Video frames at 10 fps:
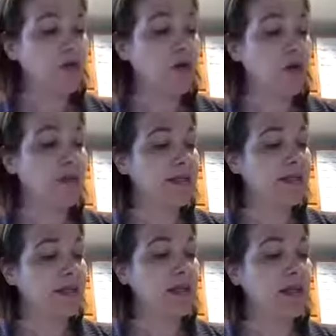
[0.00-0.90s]
So
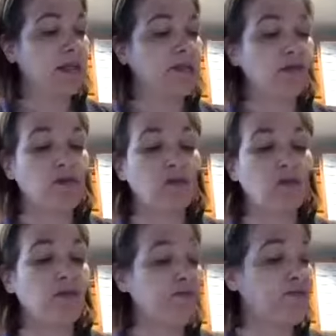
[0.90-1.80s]
basically, you
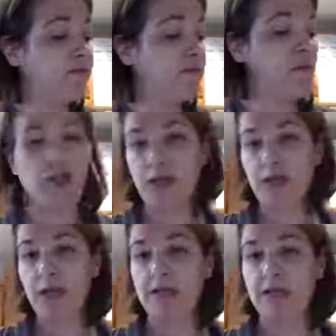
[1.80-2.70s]
threw 4
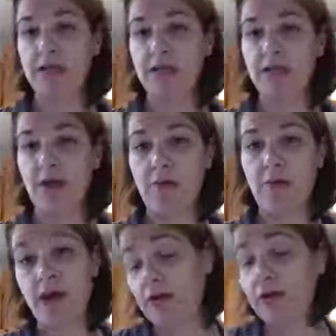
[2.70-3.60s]
chicken breasts in the
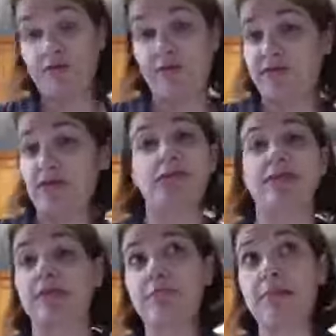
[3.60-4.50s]
crock pot, could even be
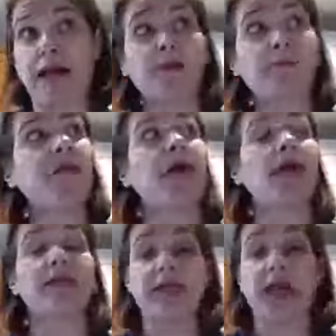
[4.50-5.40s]
frozen, didn't matter.
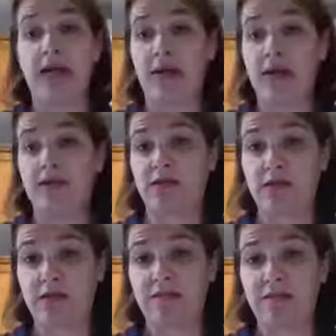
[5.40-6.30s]
An entire bottle of
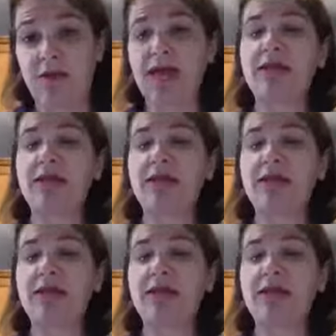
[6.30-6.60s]
Sweet Baby